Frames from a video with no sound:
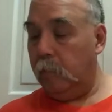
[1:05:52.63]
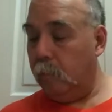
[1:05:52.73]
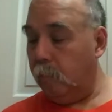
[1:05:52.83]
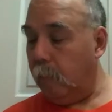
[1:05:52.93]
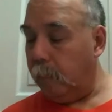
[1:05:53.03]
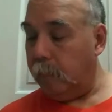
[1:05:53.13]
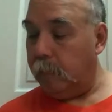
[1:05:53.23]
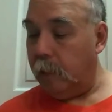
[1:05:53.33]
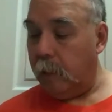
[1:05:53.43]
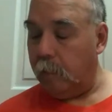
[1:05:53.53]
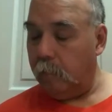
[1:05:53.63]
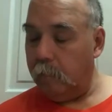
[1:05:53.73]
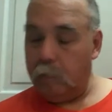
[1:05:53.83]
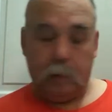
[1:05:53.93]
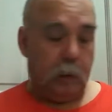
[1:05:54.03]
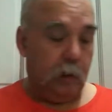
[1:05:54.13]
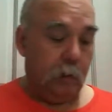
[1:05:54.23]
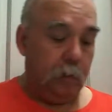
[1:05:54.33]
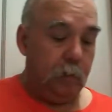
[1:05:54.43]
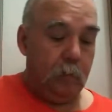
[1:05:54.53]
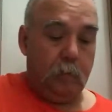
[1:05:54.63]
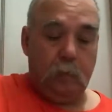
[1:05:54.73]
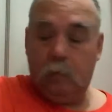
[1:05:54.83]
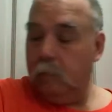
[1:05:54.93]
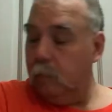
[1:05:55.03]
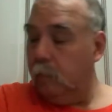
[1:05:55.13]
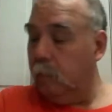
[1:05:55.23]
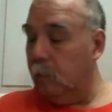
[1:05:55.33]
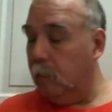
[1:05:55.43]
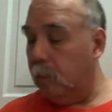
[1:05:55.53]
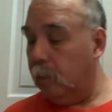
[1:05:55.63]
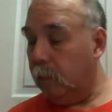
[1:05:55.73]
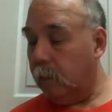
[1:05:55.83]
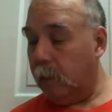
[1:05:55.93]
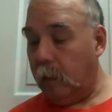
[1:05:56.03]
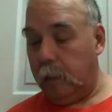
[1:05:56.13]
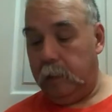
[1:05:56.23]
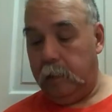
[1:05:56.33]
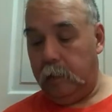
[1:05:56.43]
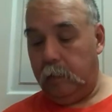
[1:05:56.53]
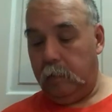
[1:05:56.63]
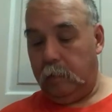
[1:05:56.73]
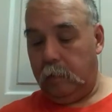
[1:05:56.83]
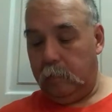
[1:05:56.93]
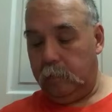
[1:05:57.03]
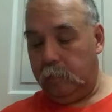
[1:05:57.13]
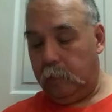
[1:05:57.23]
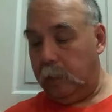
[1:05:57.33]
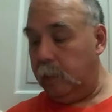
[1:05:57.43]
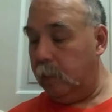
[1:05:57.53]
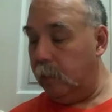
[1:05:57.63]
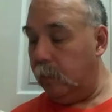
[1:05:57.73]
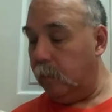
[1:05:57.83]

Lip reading: routed towel, and then a little guy here goes right here.